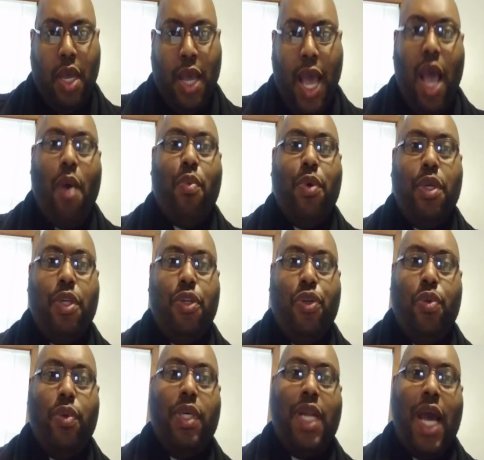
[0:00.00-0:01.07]
How would
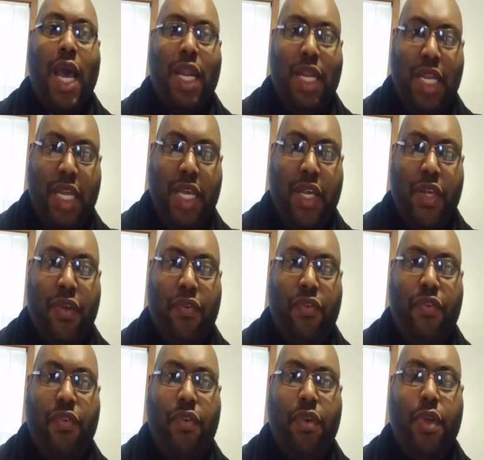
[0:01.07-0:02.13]
you and I
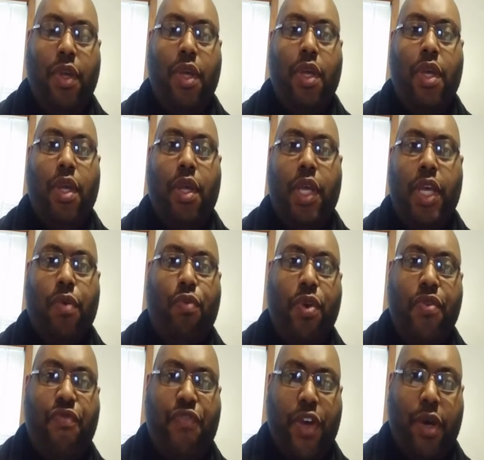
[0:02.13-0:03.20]
live if
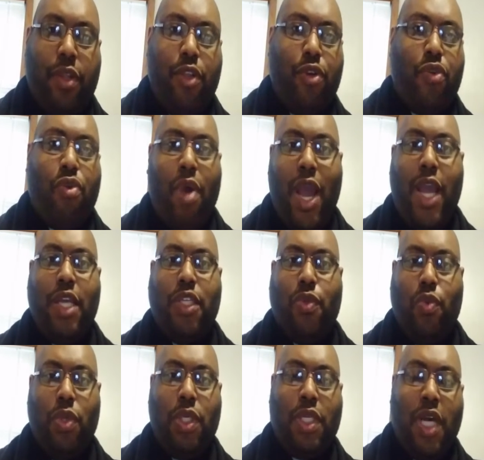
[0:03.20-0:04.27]
we felt that
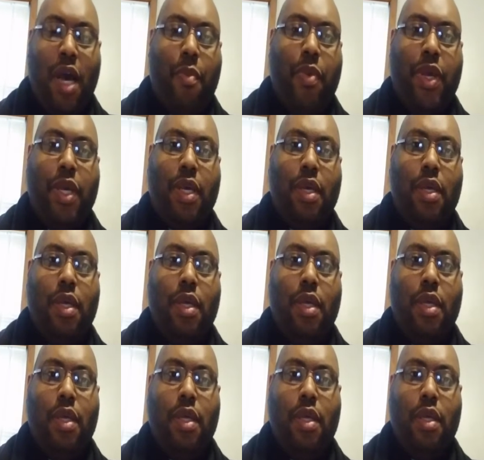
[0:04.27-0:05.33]
Christ was coming
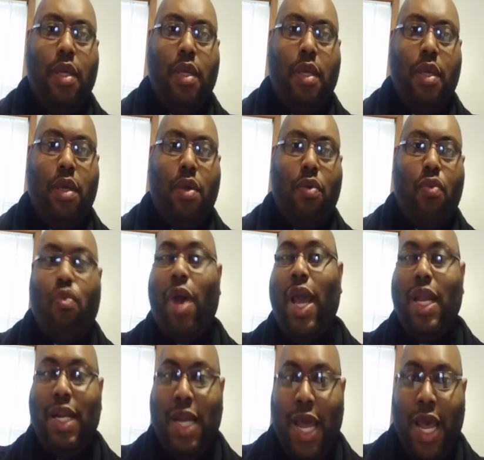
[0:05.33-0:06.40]

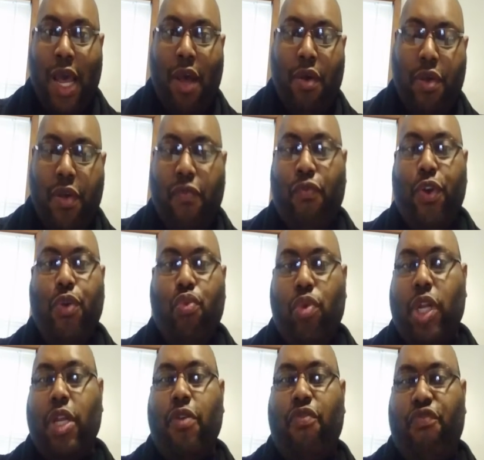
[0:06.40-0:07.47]
right now? If we
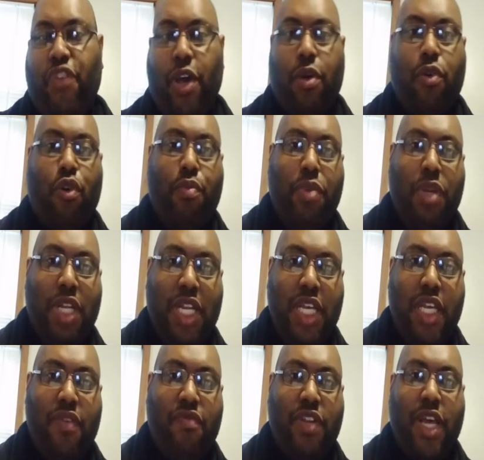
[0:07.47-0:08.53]
really felt or
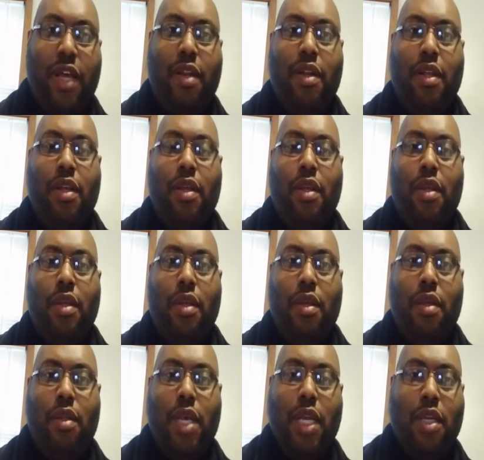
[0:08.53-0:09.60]
believed that
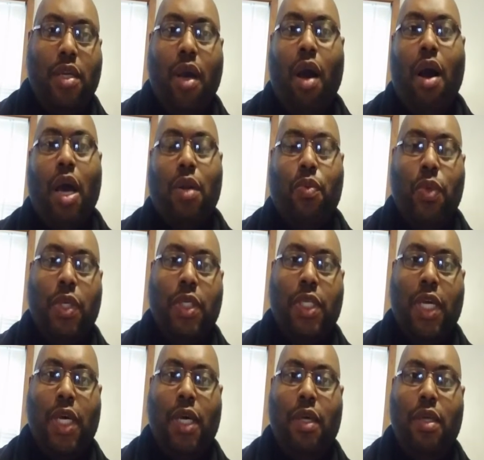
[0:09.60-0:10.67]
that God was
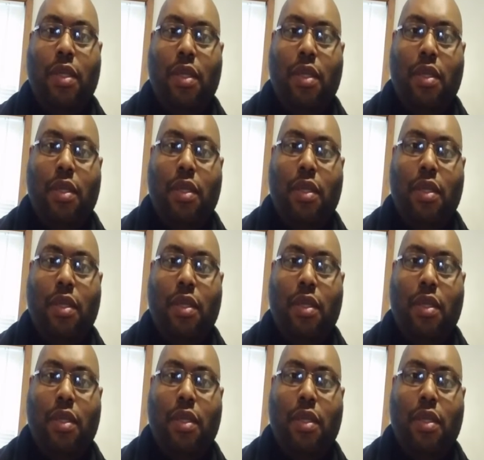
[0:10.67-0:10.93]
uh